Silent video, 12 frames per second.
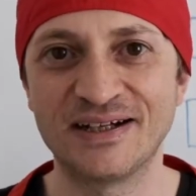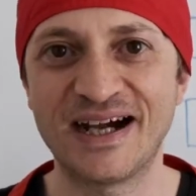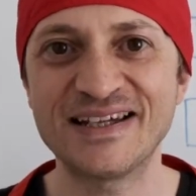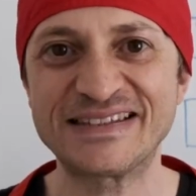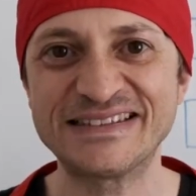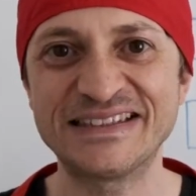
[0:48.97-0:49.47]

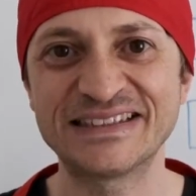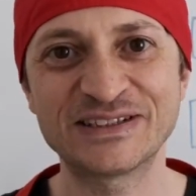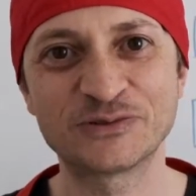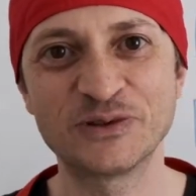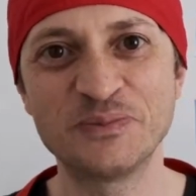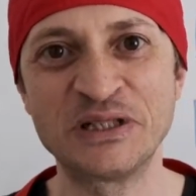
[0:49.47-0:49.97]
I think that
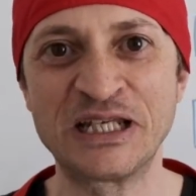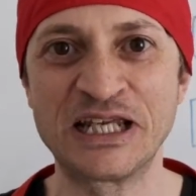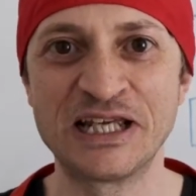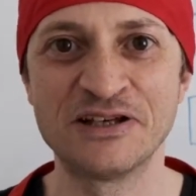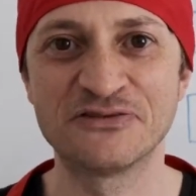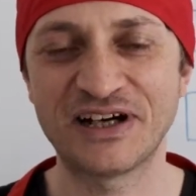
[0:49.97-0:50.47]
it will
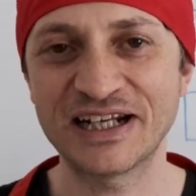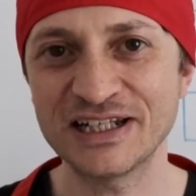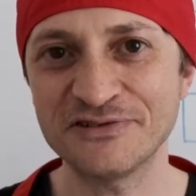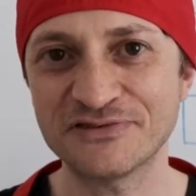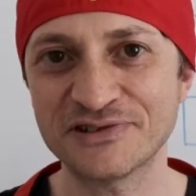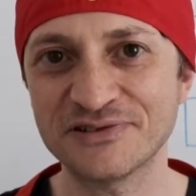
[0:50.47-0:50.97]
be
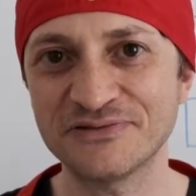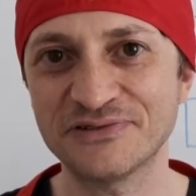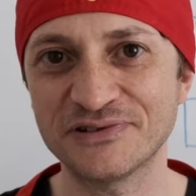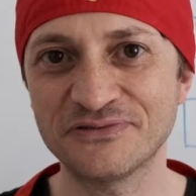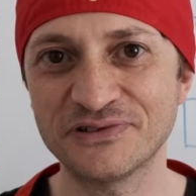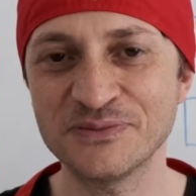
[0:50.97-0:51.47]
funny
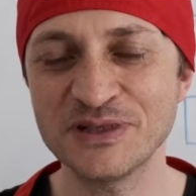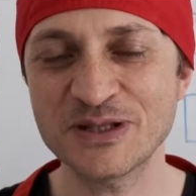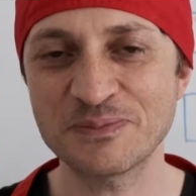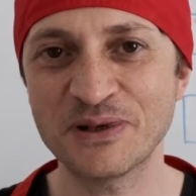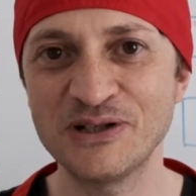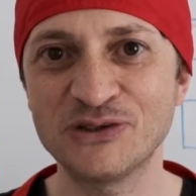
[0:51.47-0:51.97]
from this
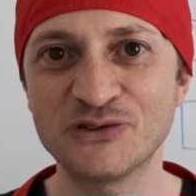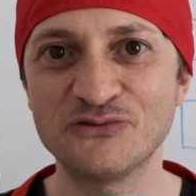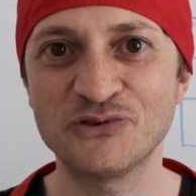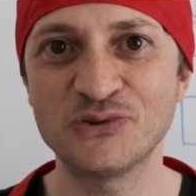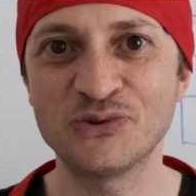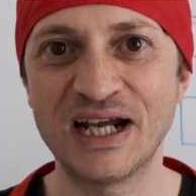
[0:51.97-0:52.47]
point of
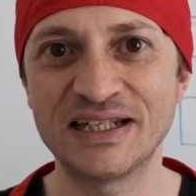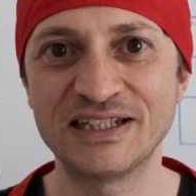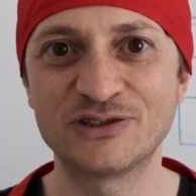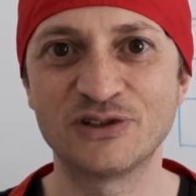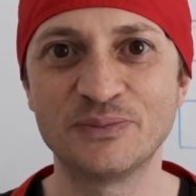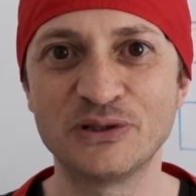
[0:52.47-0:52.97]
view, and
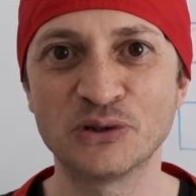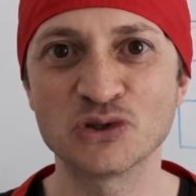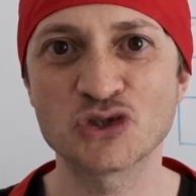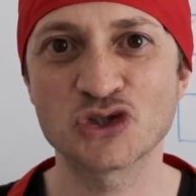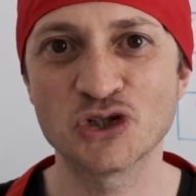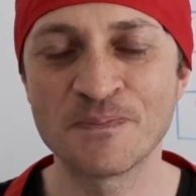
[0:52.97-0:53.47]
it will be
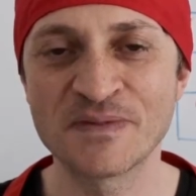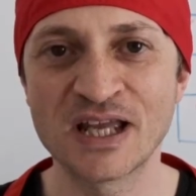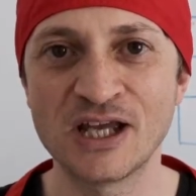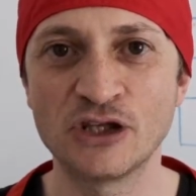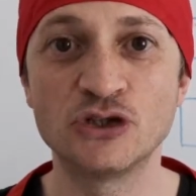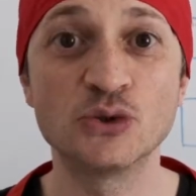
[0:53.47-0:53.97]
also
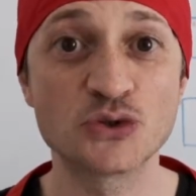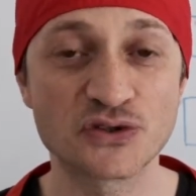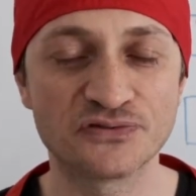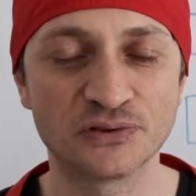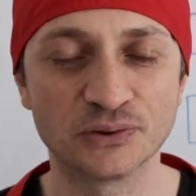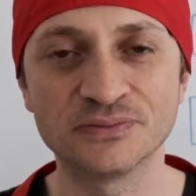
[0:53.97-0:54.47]

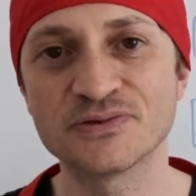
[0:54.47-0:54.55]
useful.